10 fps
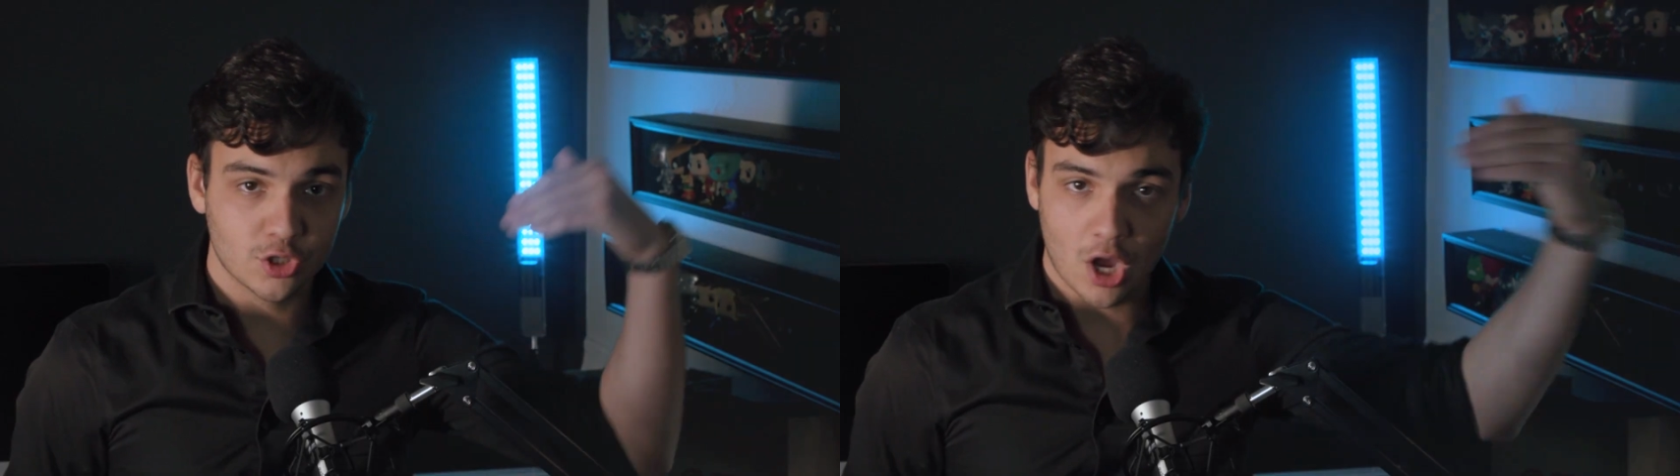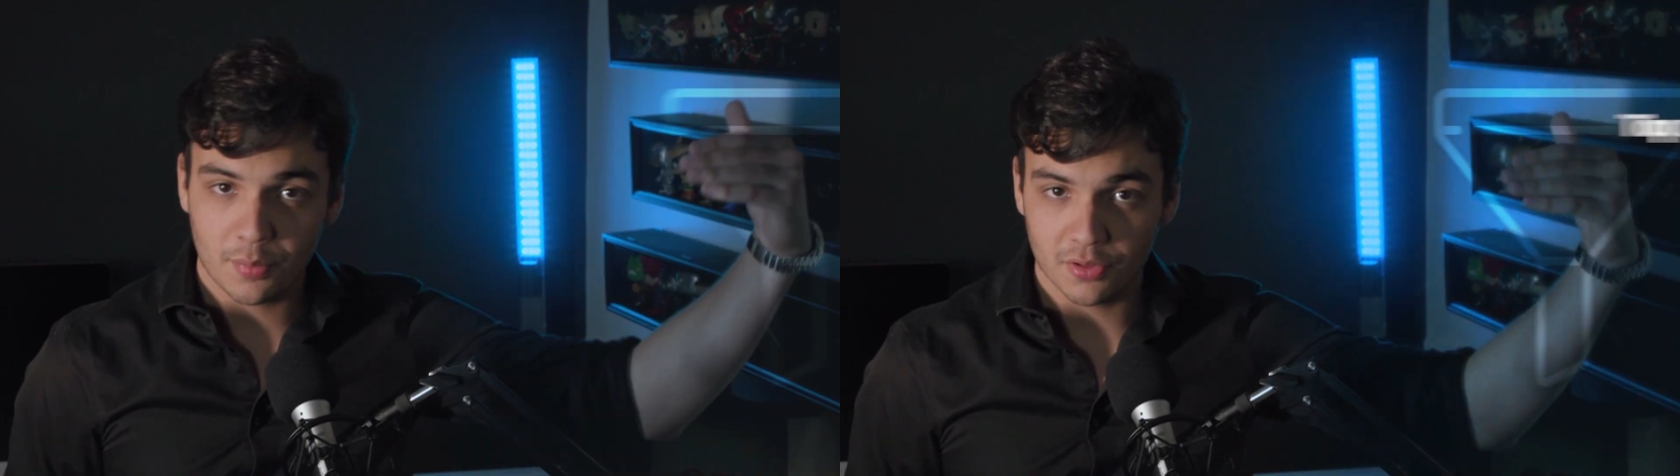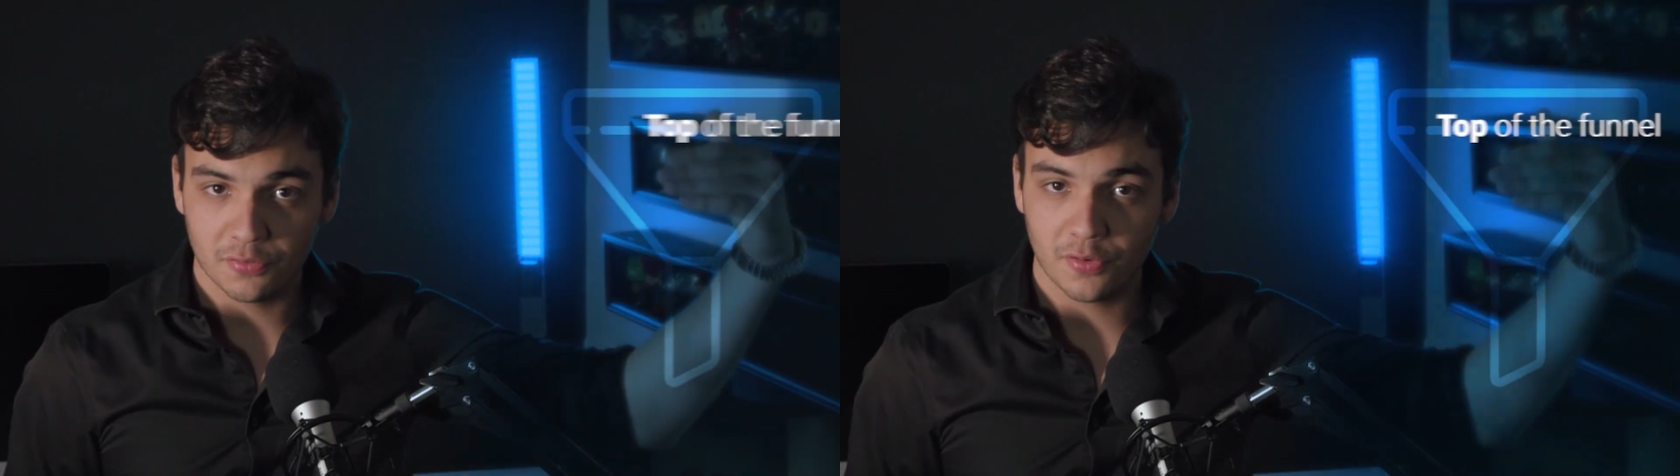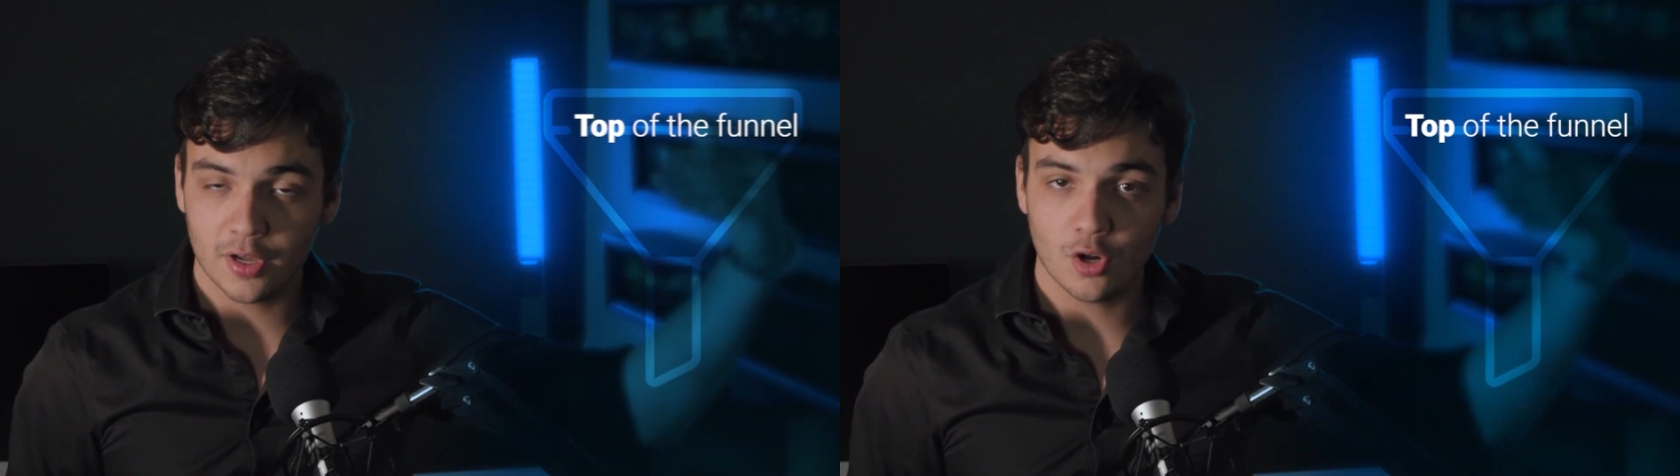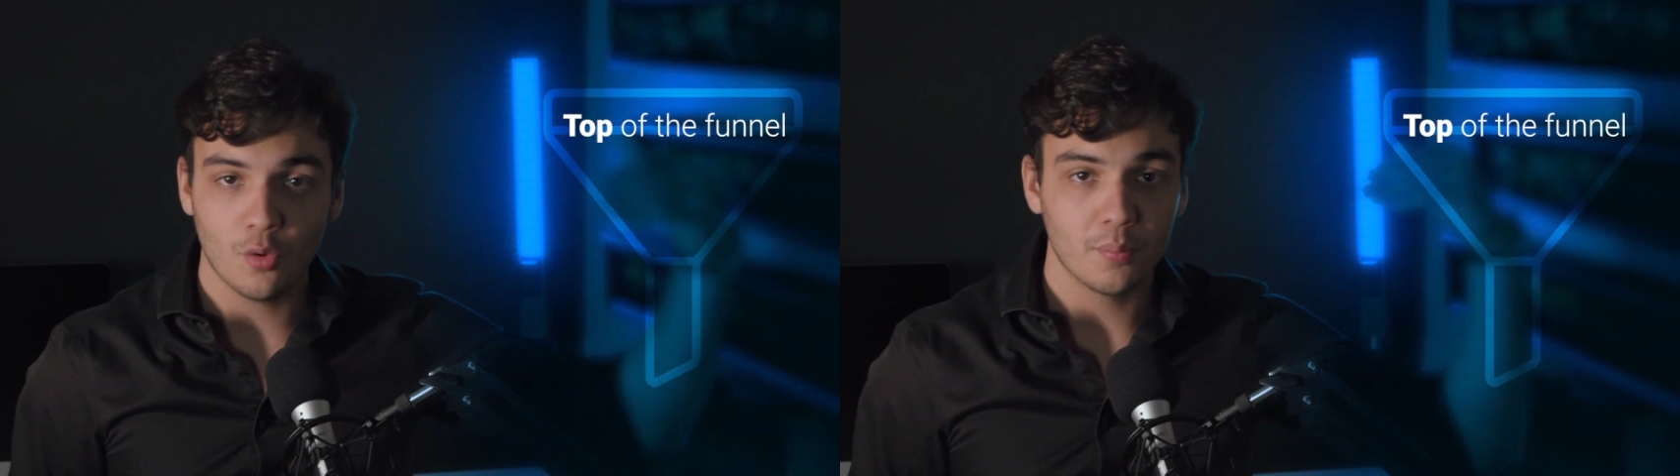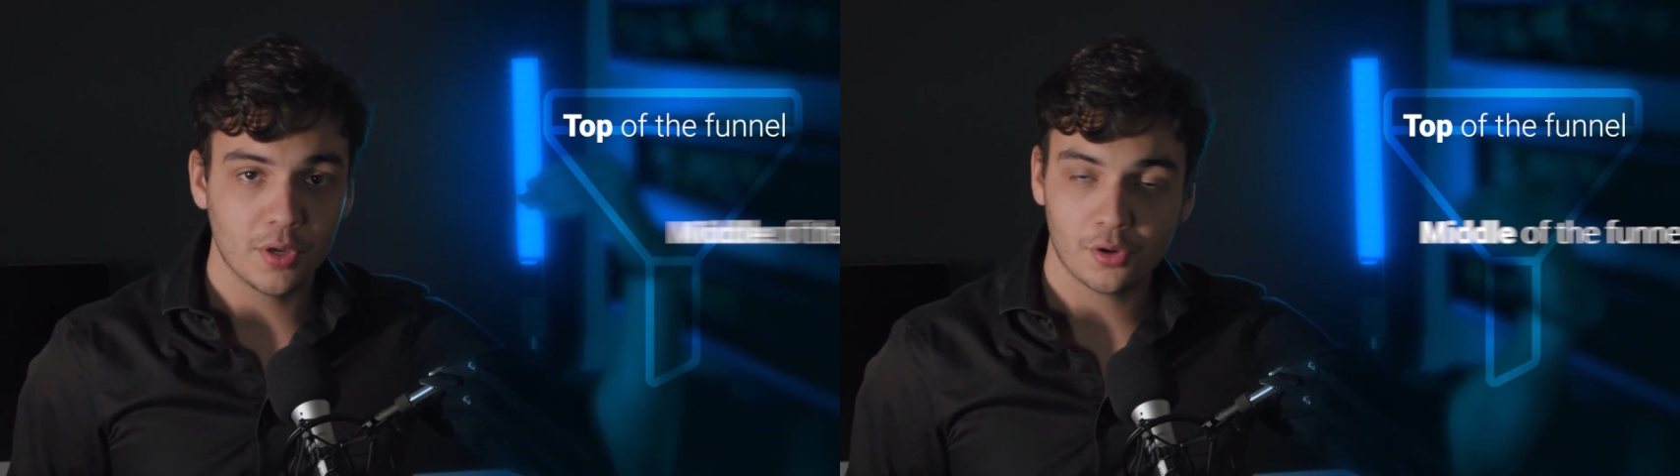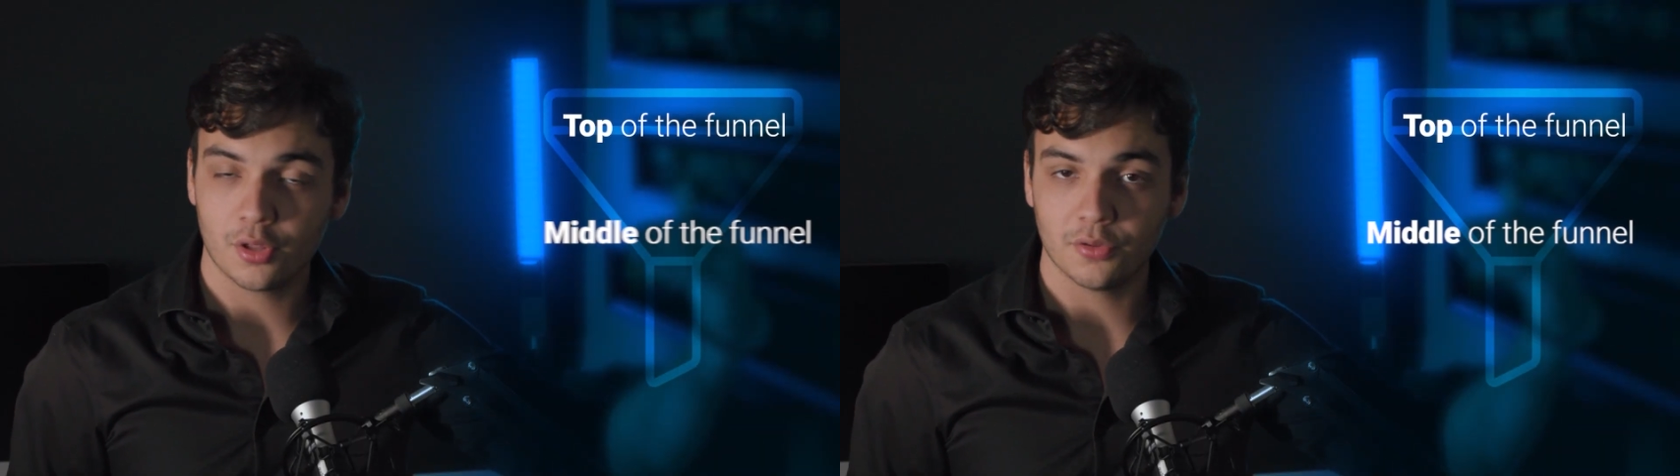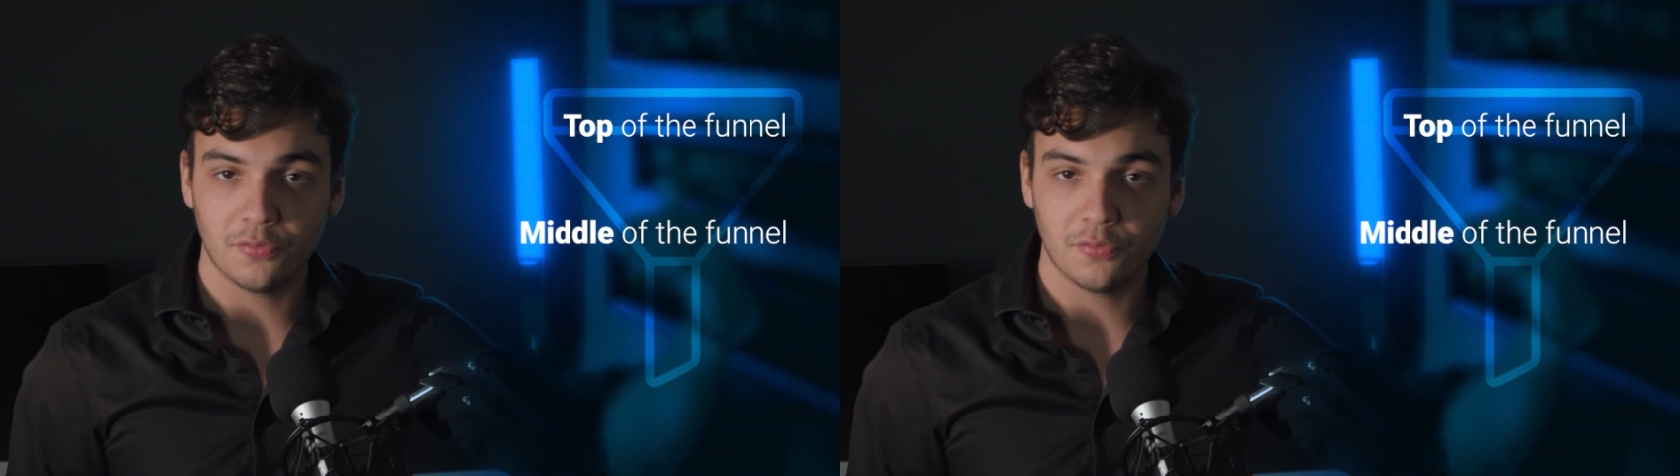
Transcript: the top of the funnel, middle of the